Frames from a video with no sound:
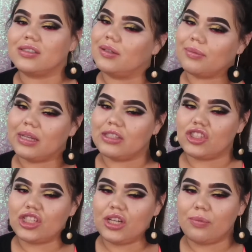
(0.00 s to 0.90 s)
Something
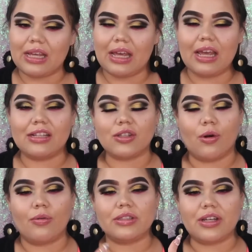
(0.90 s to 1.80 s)
cheap, it's
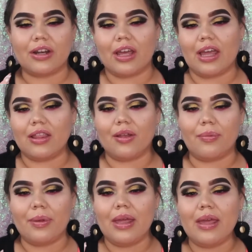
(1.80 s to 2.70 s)
always gonna end up